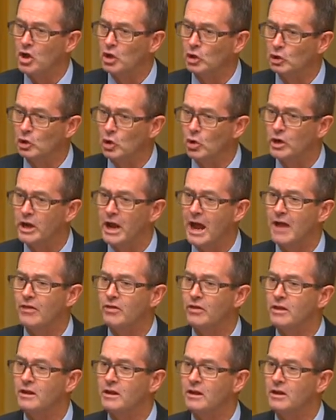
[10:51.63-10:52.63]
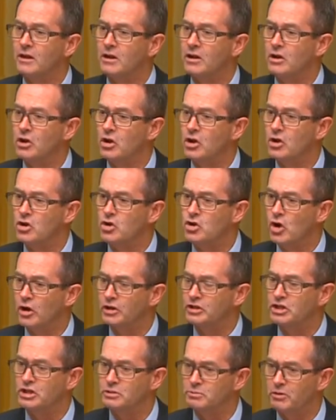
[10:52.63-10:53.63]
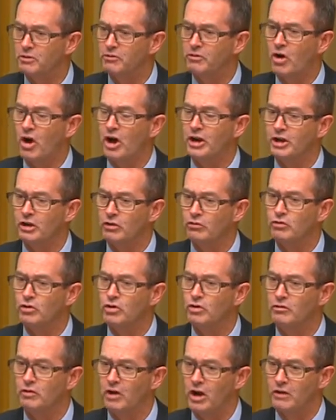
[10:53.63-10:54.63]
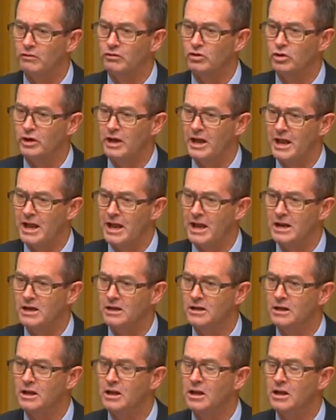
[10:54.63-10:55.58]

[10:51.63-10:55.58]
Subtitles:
look at not just providing a roof over your head,